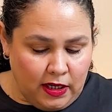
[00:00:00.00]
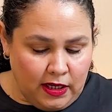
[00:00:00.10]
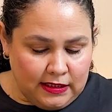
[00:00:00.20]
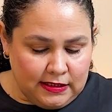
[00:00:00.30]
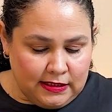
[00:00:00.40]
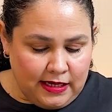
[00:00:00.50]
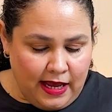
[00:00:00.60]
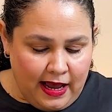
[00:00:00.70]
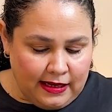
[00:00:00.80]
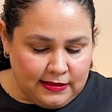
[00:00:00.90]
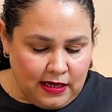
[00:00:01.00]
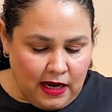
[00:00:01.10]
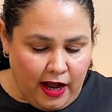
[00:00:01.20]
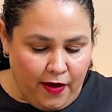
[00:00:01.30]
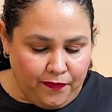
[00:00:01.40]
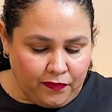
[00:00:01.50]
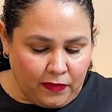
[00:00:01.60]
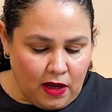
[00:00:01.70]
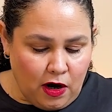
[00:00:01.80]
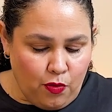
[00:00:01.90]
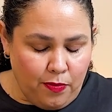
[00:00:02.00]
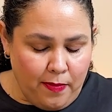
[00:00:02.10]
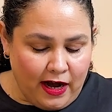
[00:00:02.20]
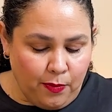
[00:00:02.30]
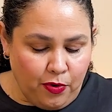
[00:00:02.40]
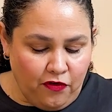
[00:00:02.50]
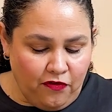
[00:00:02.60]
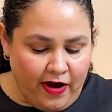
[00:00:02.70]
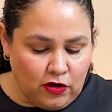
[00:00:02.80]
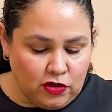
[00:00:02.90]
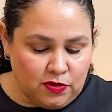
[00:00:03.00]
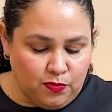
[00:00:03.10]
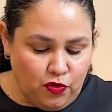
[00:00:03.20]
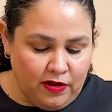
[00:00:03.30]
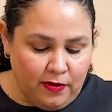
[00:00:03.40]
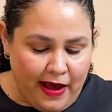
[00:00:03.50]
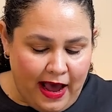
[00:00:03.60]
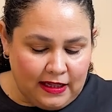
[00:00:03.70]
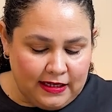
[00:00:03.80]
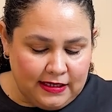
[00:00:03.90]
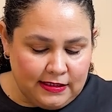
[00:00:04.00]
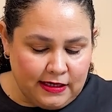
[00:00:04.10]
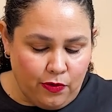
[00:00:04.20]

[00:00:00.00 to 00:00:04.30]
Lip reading: it says aromatic profile smooth and balanced.